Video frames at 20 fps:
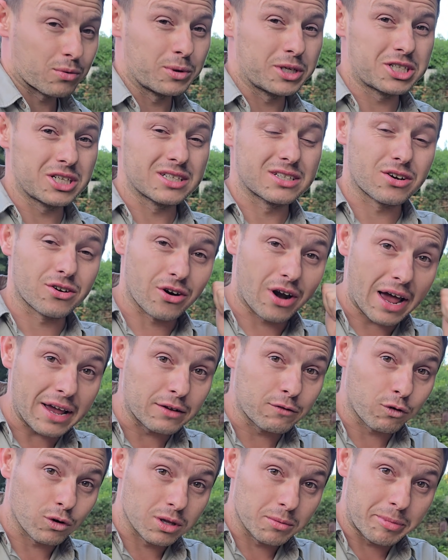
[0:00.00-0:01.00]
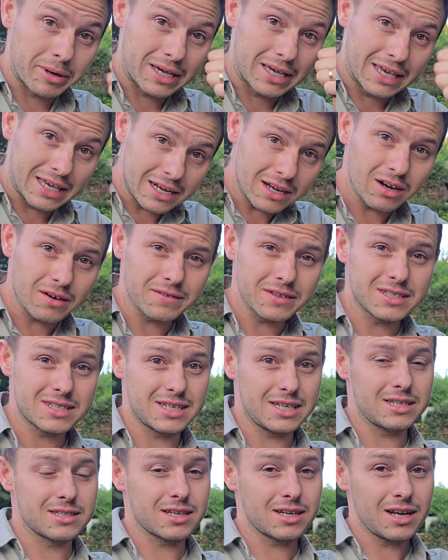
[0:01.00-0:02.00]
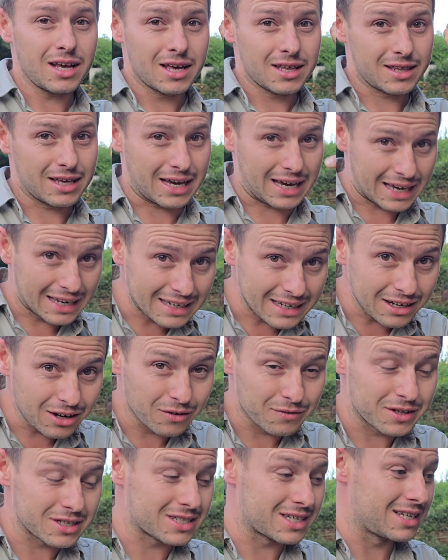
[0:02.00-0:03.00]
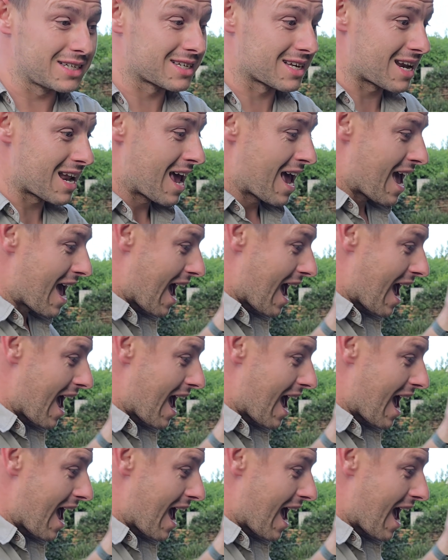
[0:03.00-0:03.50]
which is great for the beginning of the season, the ending of the season,